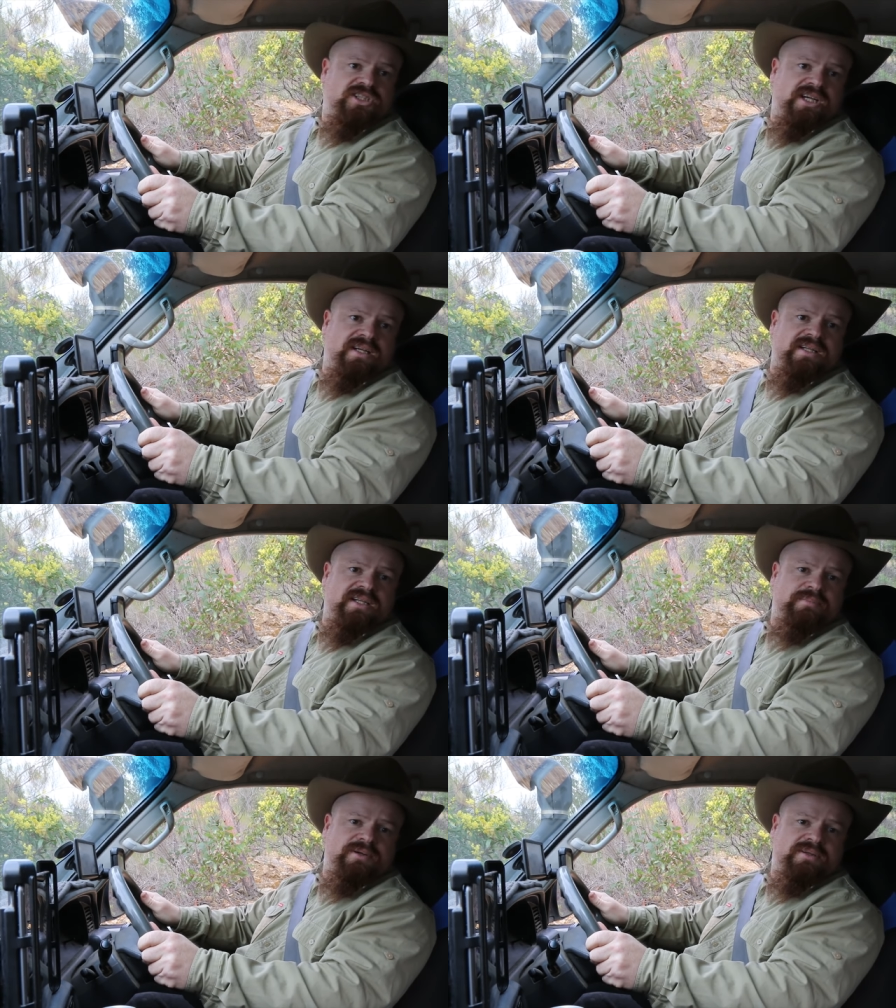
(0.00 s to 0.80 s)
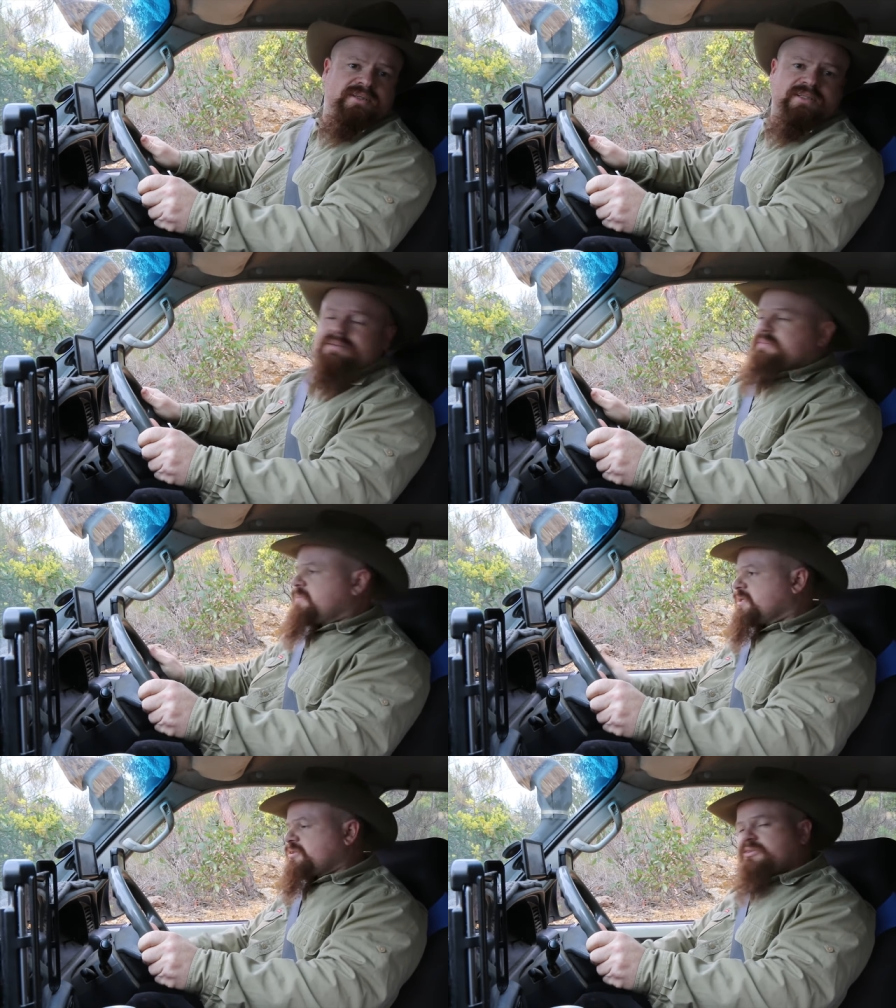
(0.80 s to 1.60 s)
check and clear behind.
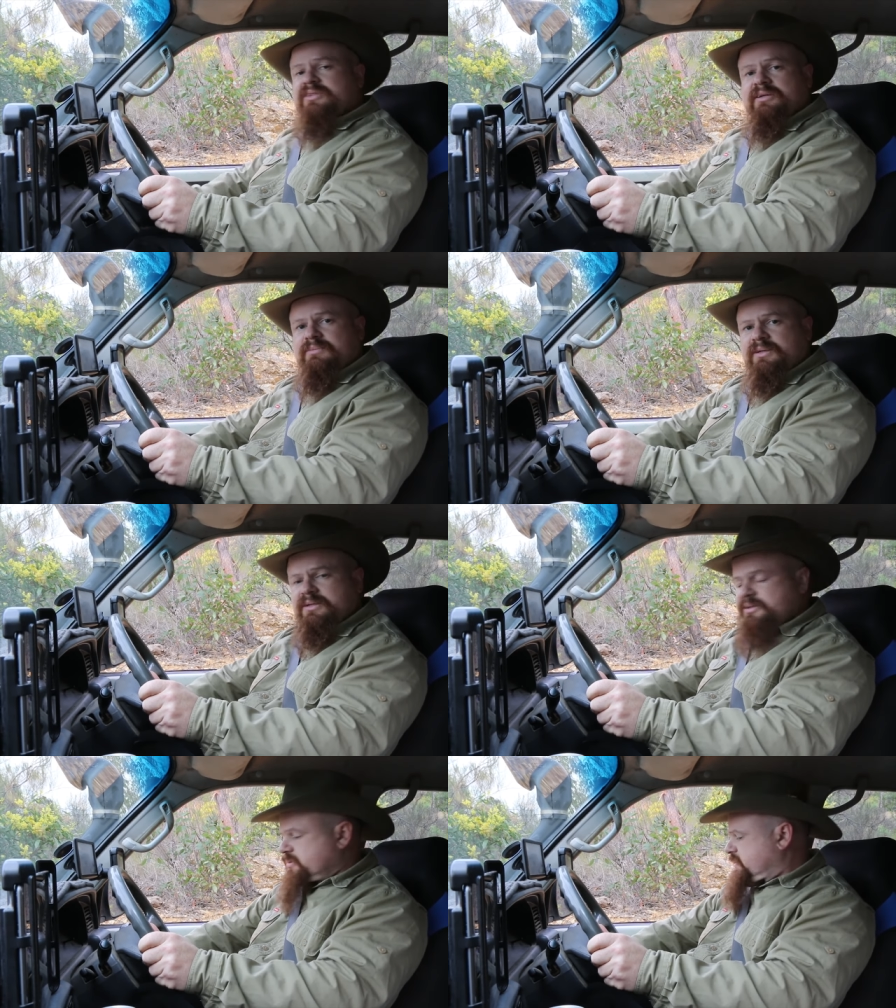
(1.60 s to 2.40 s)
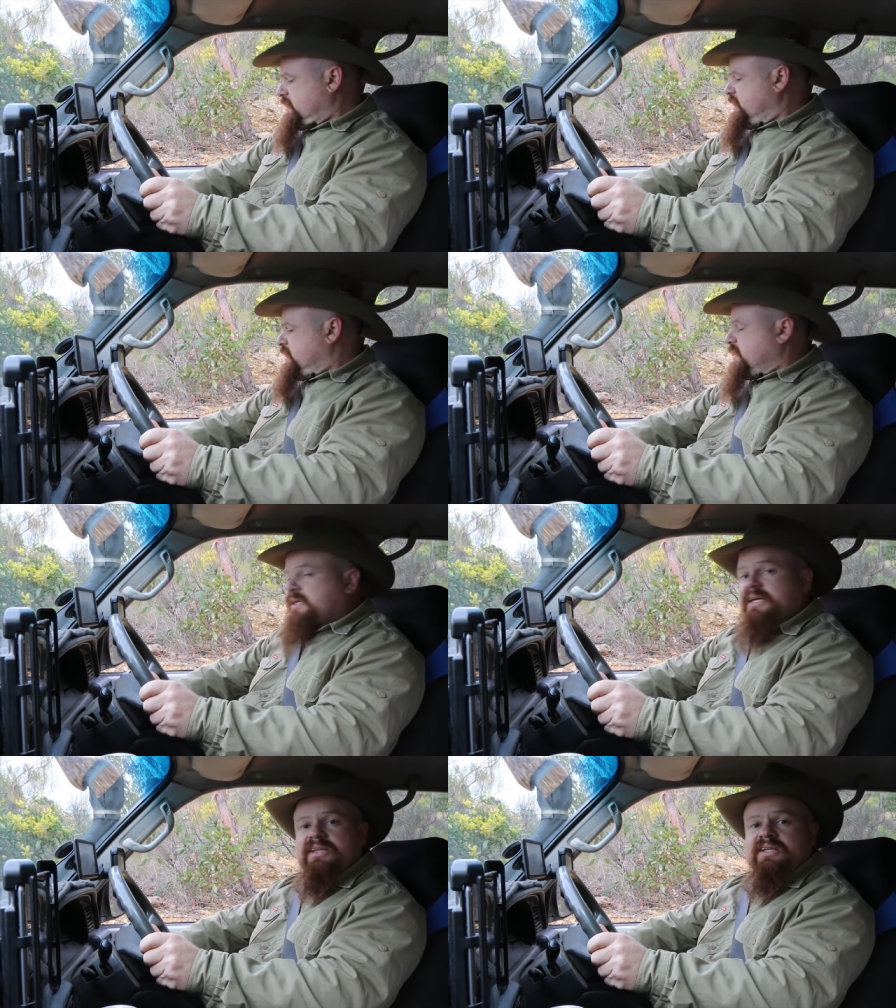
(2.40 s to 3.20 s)
Make sure there's no one behind us.
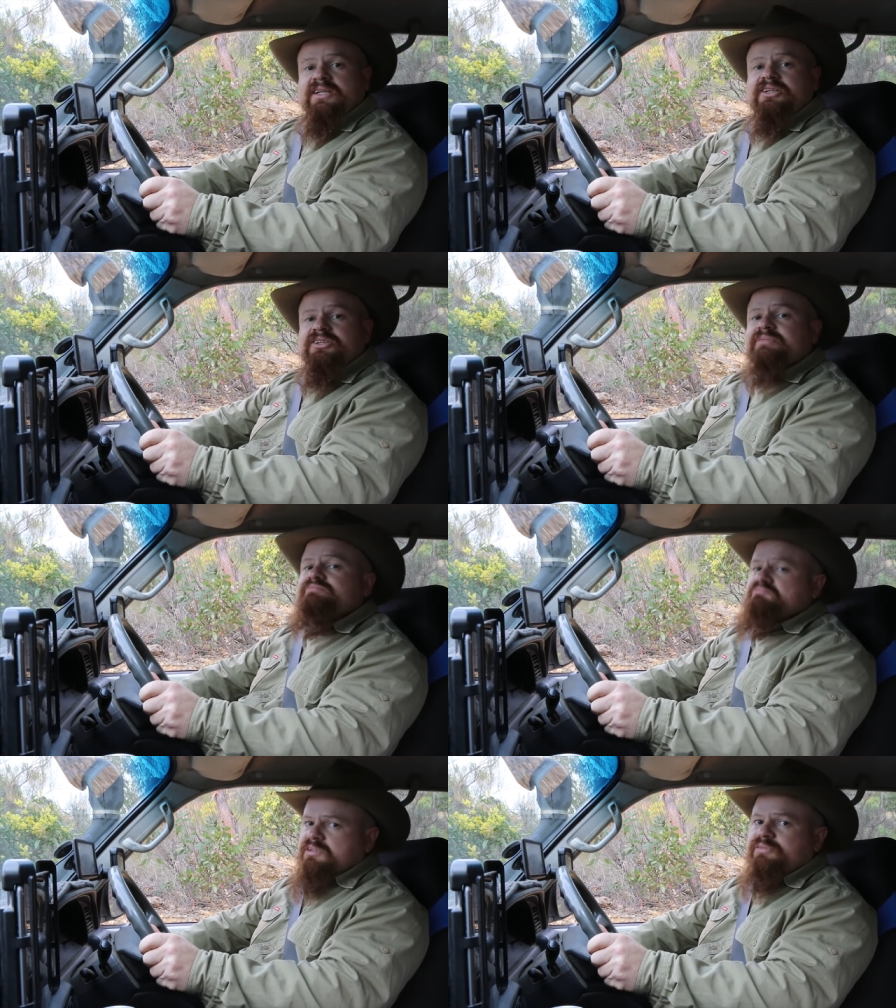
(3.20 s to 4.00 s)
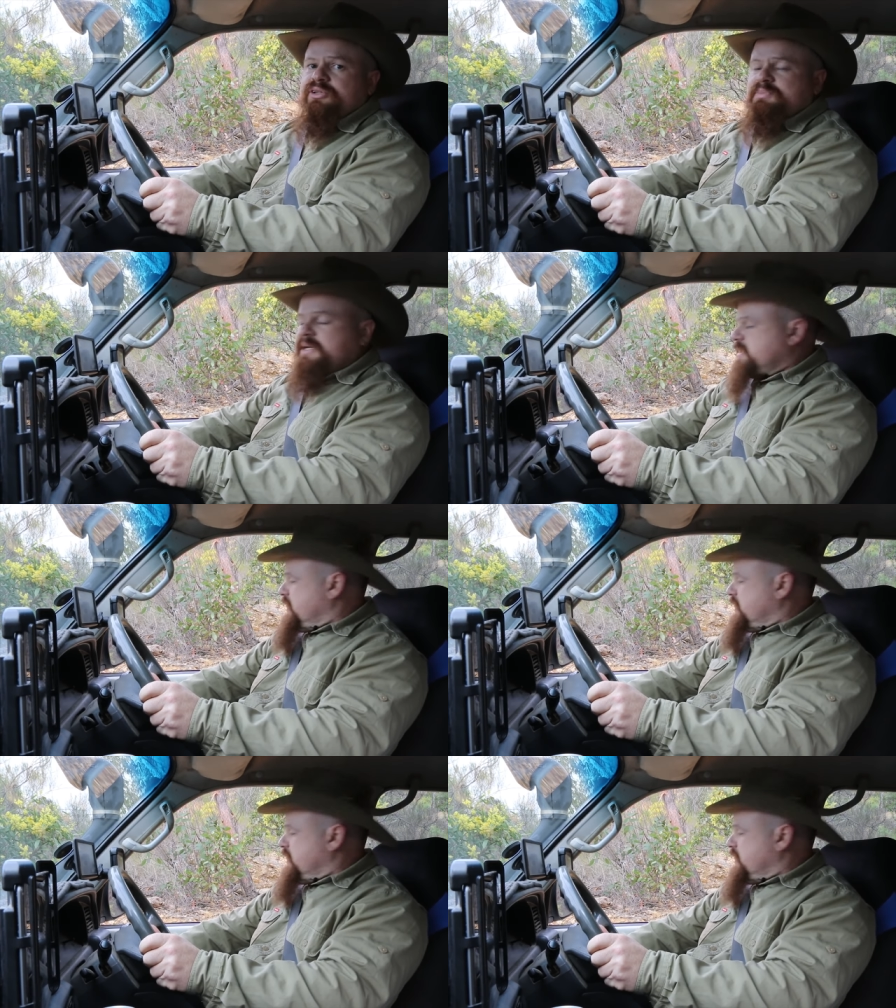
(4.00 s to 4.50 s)
Hit the ignition, reverse back